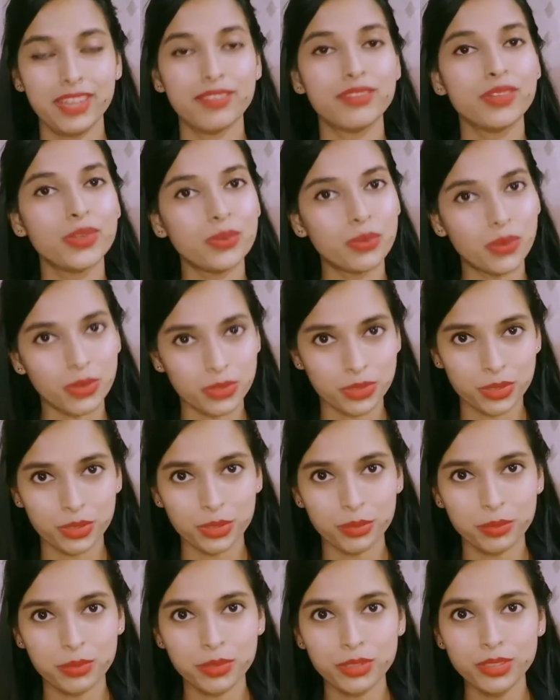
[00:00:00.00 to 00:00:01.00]
If you want to
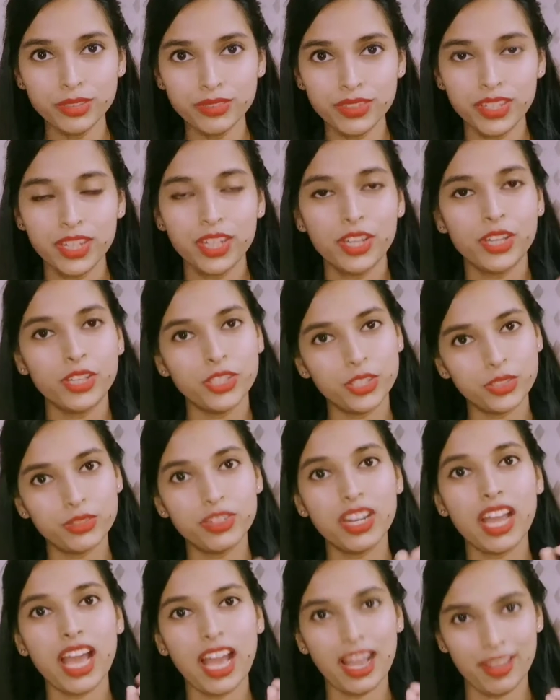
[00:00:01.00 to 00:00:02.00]
improve, you
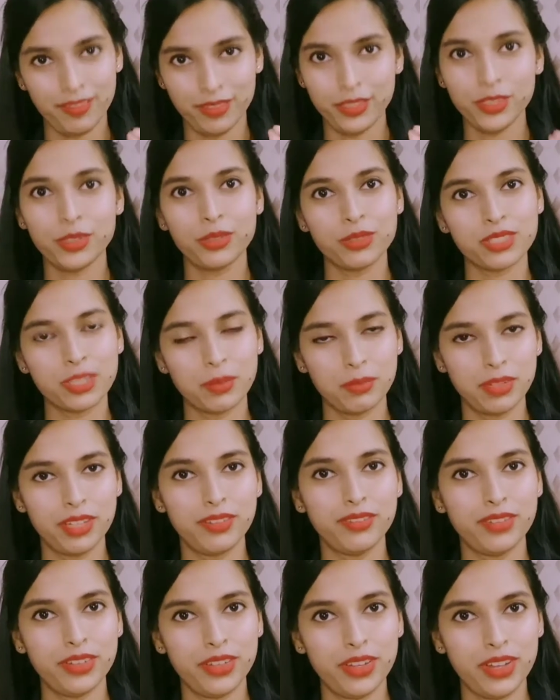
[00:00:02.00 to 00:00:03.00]
will have to do
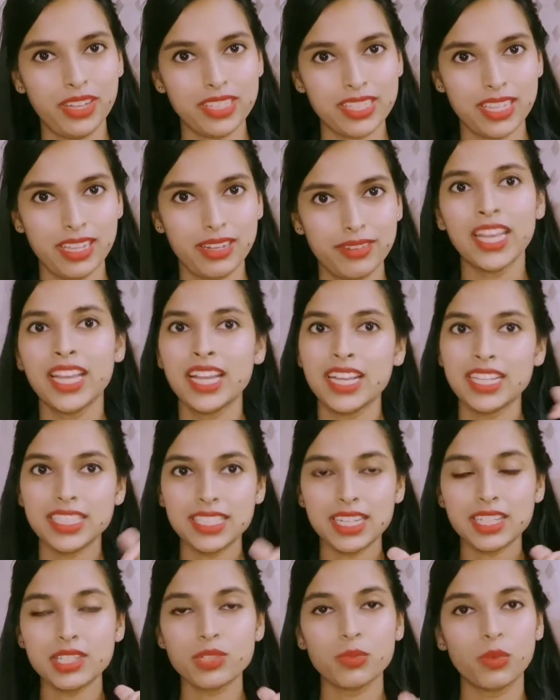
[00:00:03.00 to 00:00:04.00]
something for yourself.
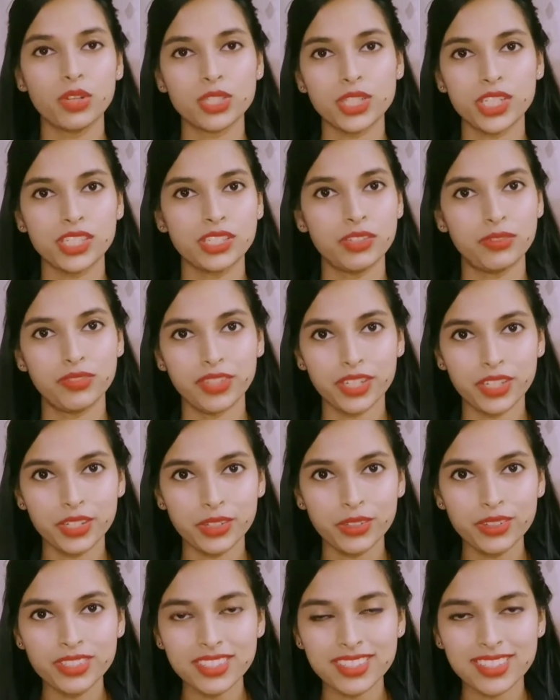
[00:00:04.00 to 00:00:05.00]
Just watching the
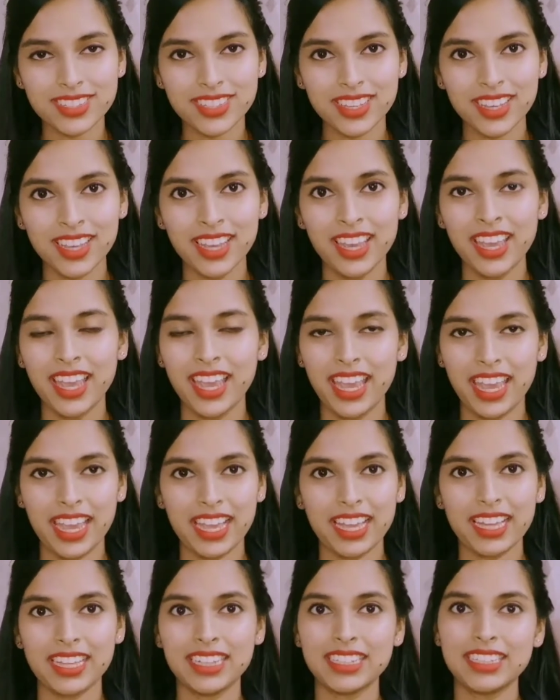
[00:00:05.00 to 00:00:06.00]
videos
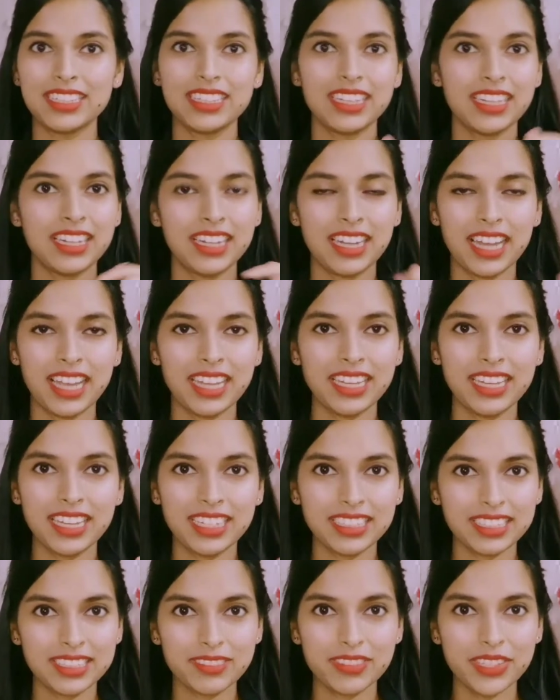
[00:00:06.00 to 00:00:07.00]
and
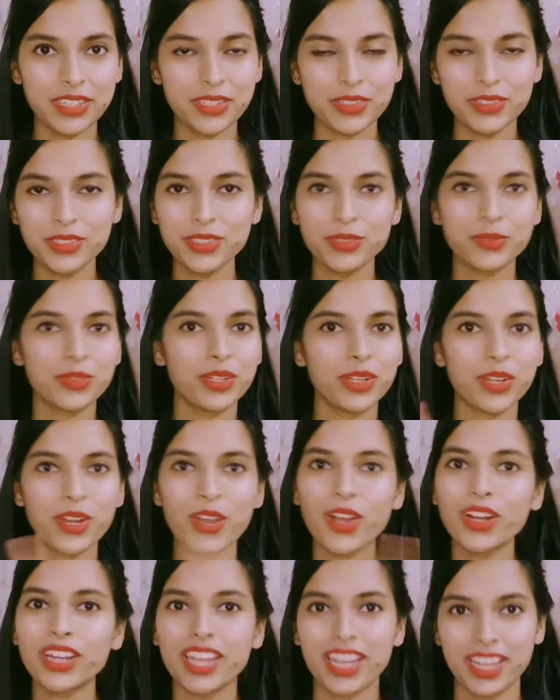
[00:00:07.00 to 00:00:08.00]
liking the videos will
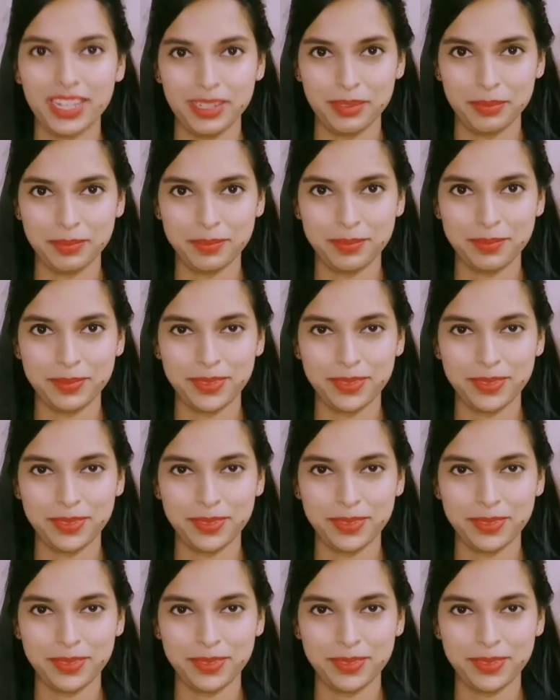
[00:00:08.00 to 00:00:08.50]
not help.